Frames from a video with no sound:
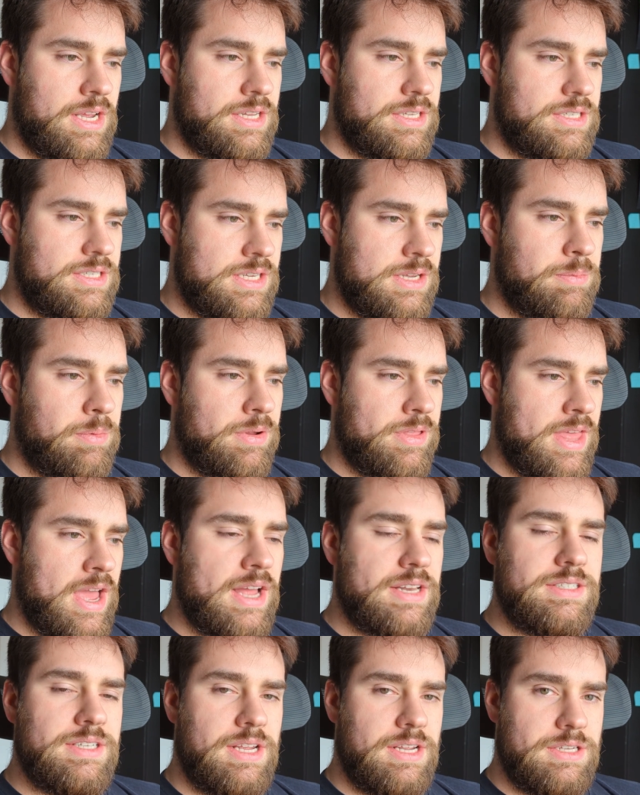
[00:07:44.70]
and see
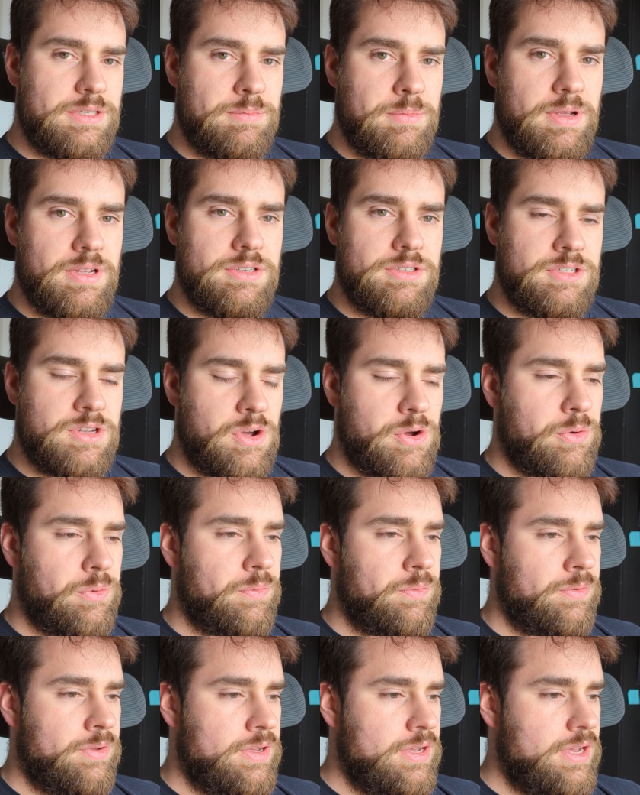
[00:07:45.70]
where that takes me.
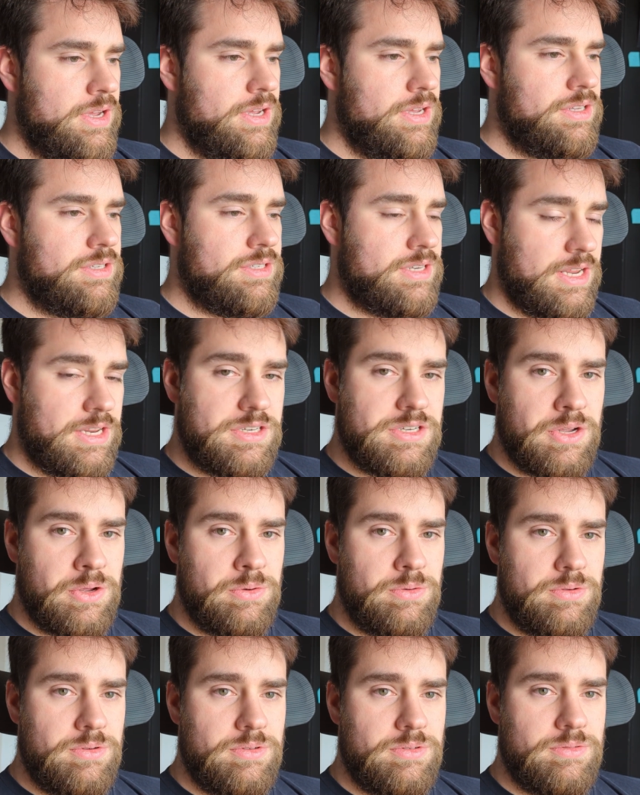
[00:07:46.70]
So stay
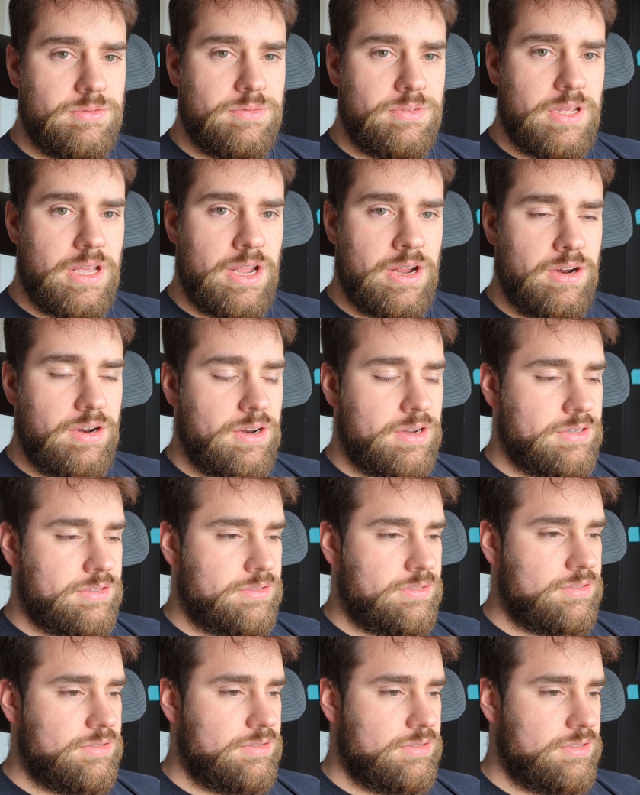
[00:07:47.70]
tuned
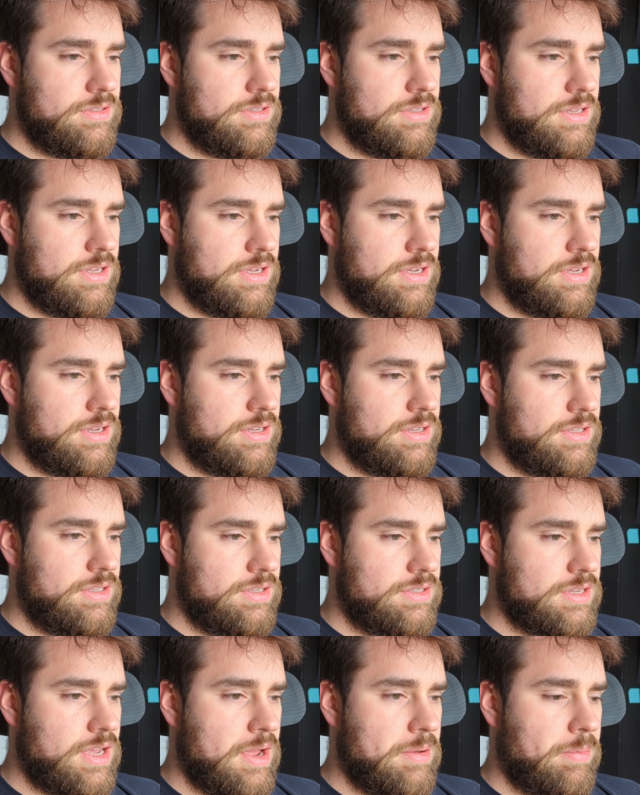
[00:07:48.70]
here on
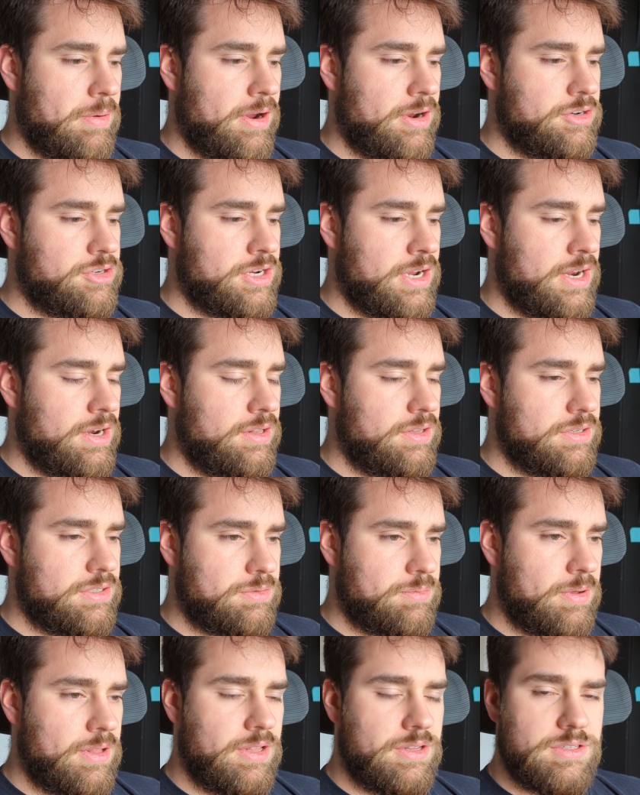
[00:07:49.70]
the SkyPyre
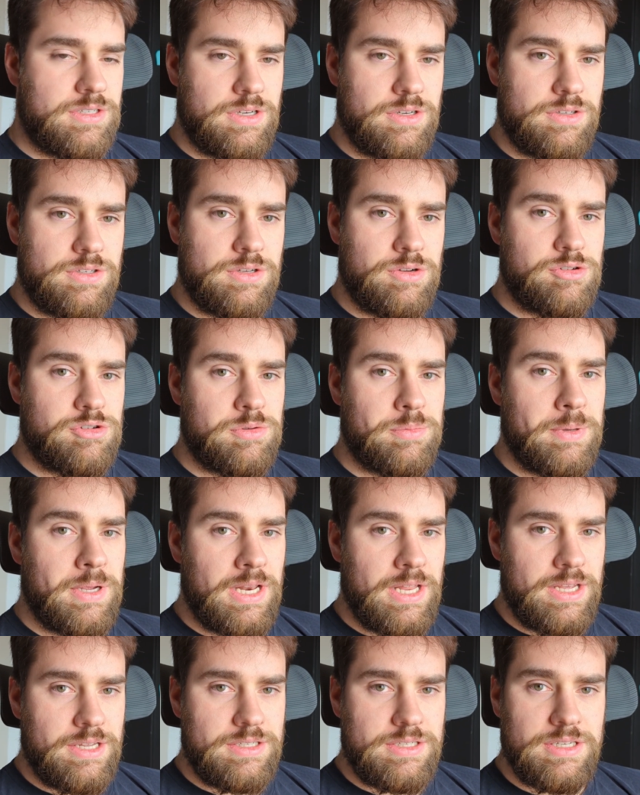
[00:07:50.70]
channel, as well as our
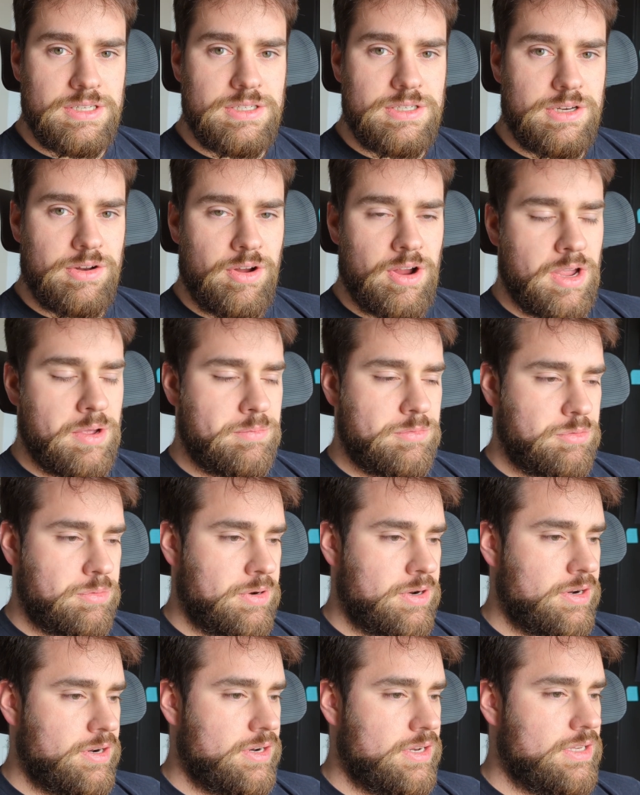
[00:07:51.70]
social medias, Instagram,
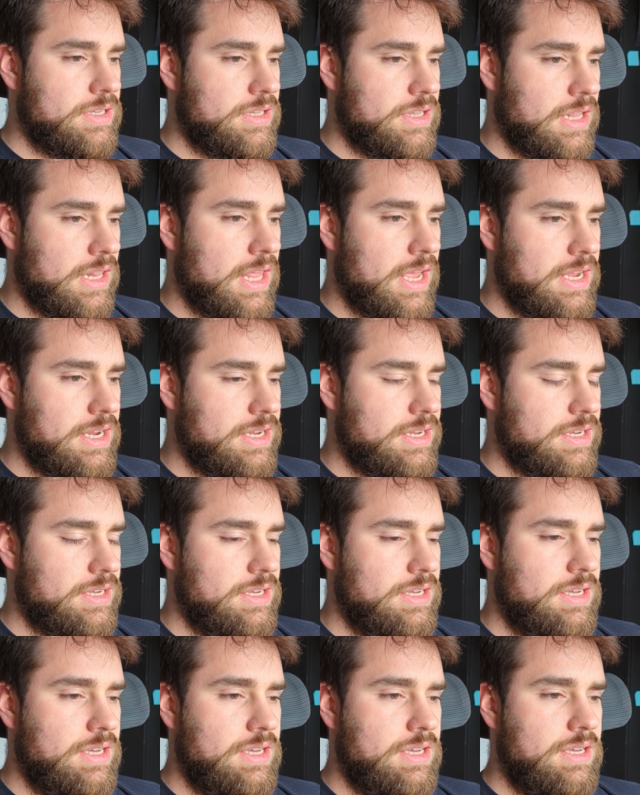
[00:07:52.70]
Twitter, and the
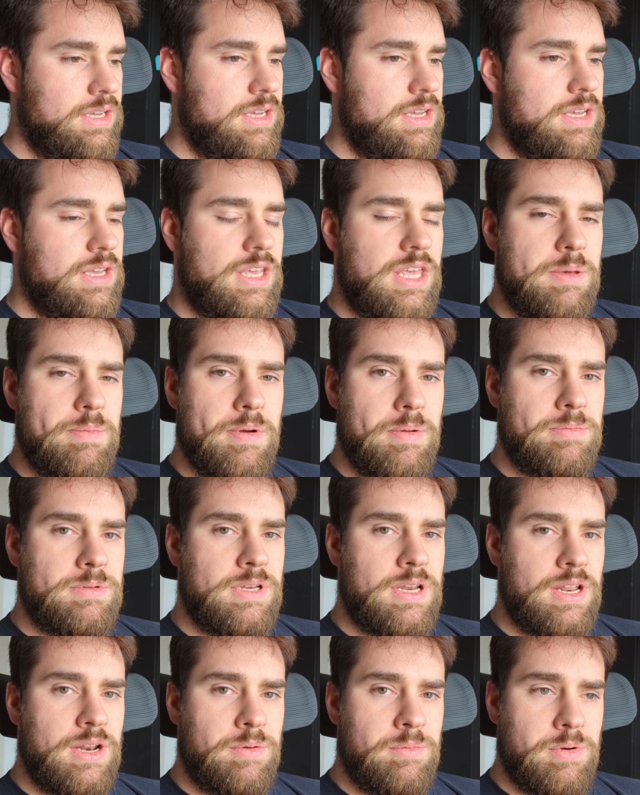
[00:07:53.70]
like. Keep
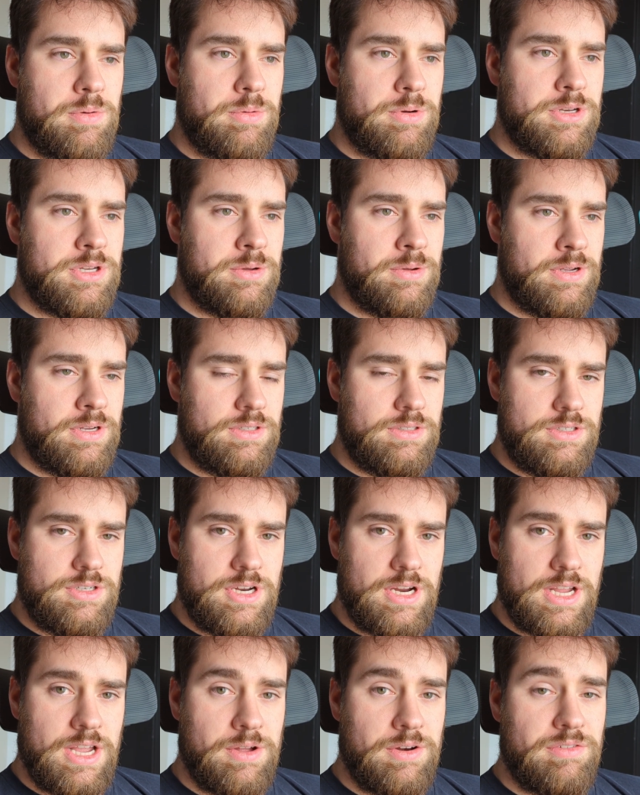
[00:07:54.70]
up to date on what we're doing.
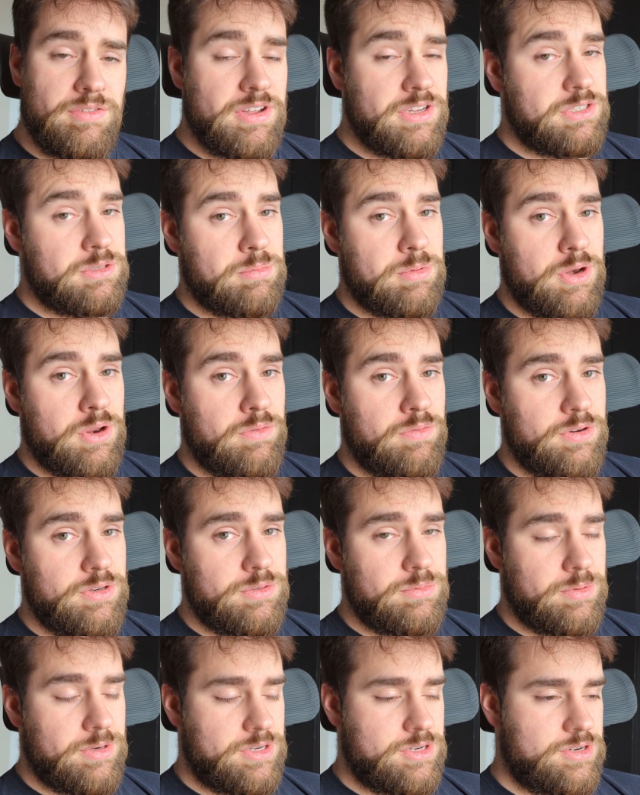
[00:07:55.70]
Check out Evasive
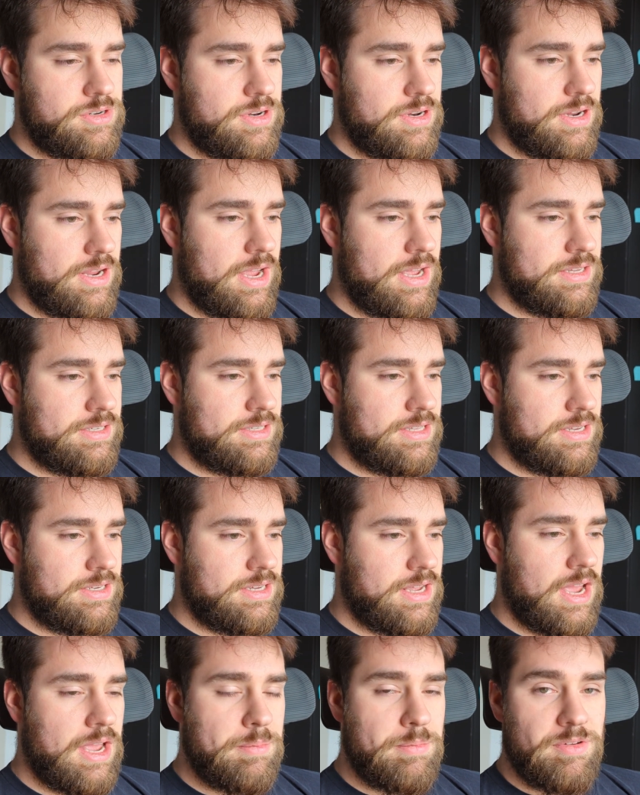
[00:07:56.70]
Maneuvers, which,
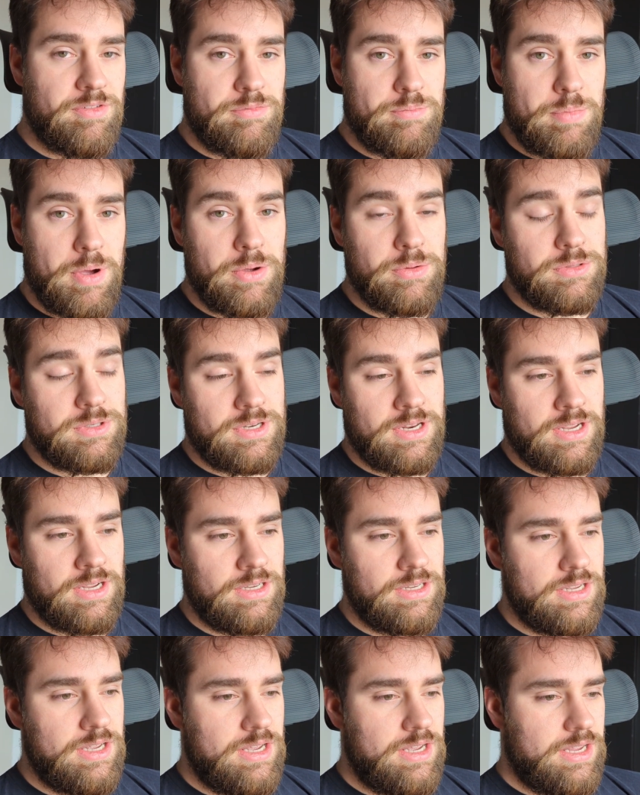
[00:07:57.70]
as the time of
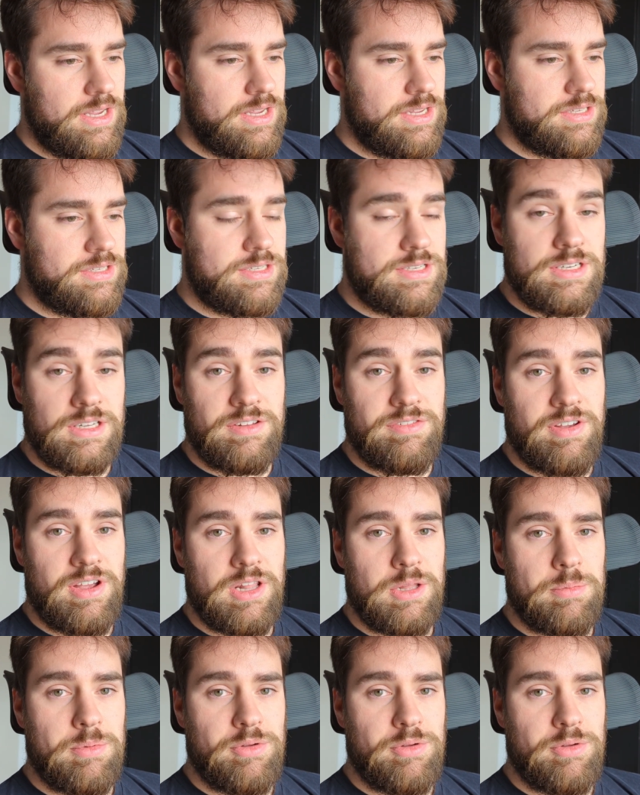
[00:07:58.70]
posting, is still